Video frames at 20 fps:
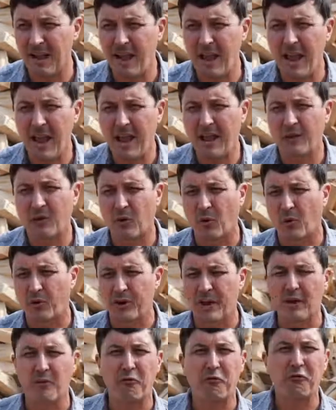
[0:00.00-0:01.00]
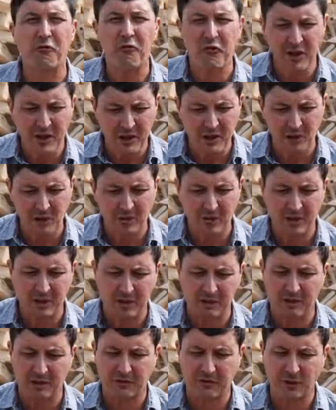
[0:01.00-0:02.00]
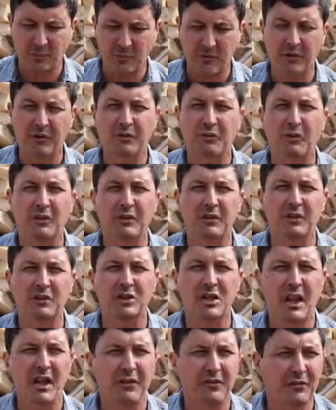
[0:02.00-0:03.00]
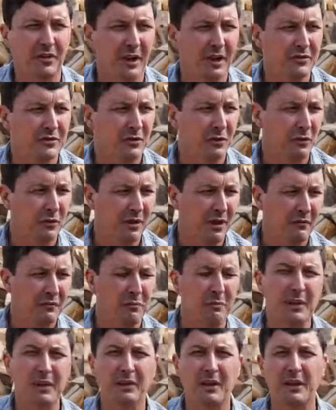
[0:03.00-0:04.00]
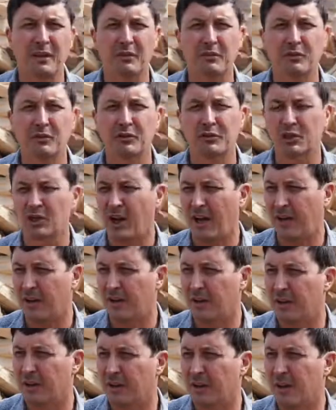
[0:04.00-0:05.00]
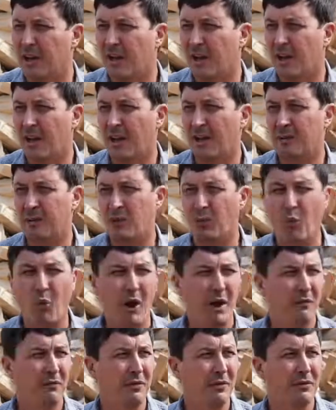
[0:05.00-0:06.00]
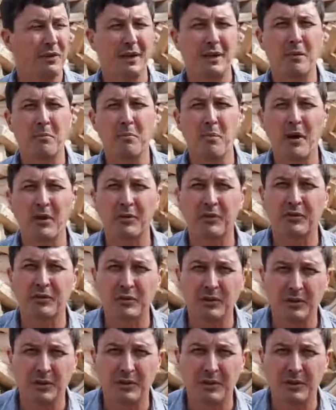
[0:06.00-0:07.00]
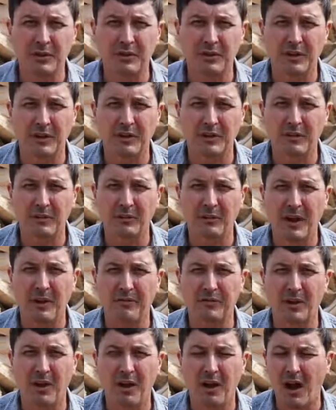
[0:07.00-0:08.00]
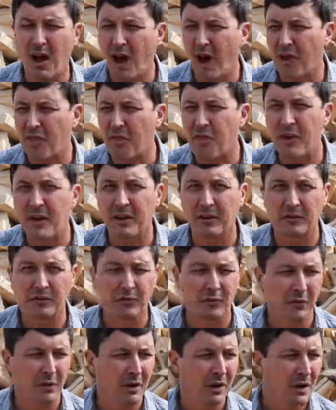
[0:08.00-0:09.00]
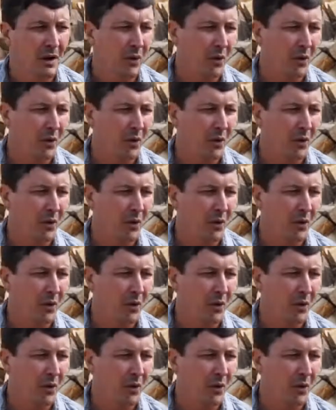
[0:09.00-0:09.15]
anger or that fear that someone is going to chastise you, or you have to be like a little child and your wife is like a mother to you, that you have to hide things or